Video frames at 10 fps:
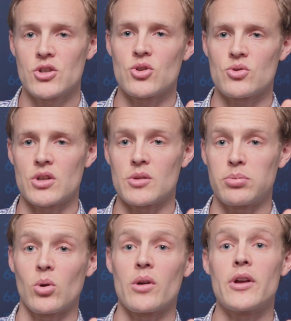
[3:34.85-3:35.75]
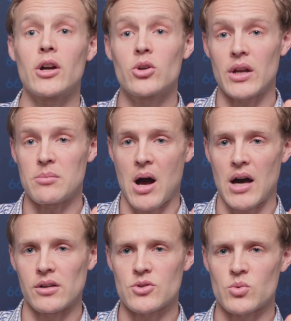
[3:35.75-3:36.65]
choose to deploy their credit
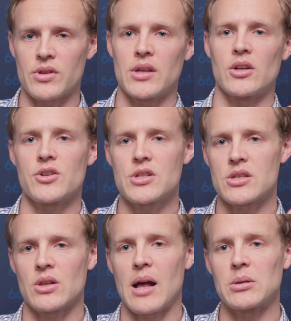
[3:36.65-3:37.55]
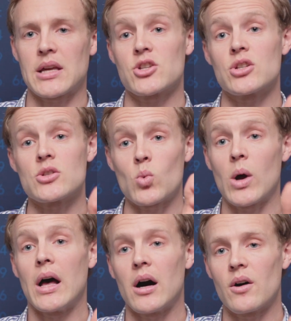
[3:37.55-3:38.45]
models within our CECL application as
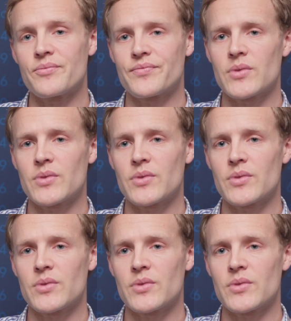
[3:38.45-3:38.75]
well,